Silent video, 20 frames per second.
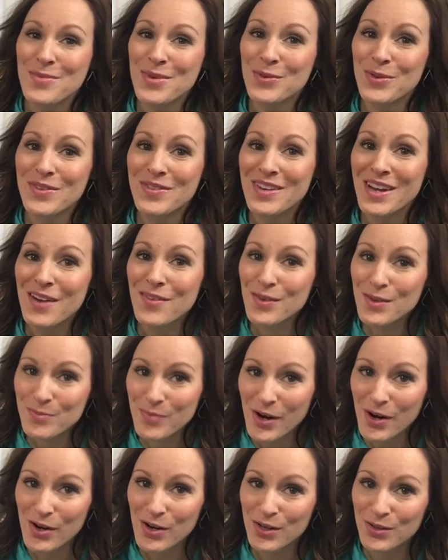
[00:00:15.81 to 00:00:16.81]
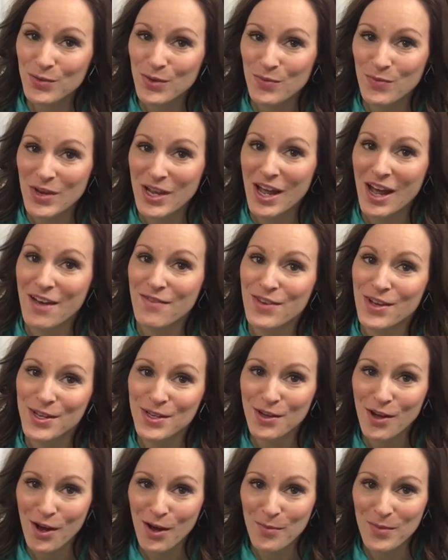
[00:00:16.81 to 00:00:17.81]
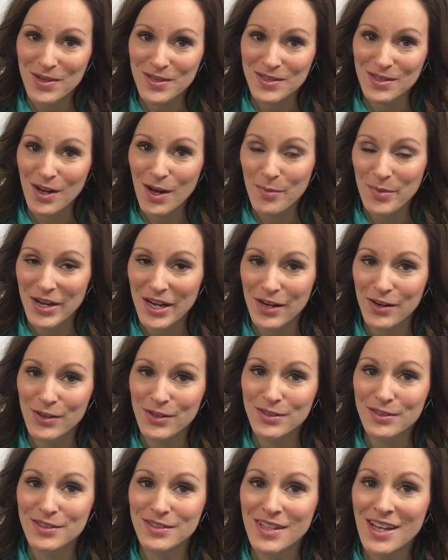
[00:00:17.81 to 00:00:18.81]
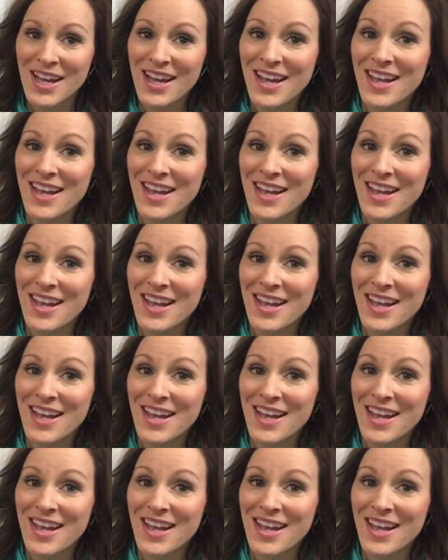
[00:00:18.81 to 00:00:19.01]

but we've never borrowed when we have uncommon denominators.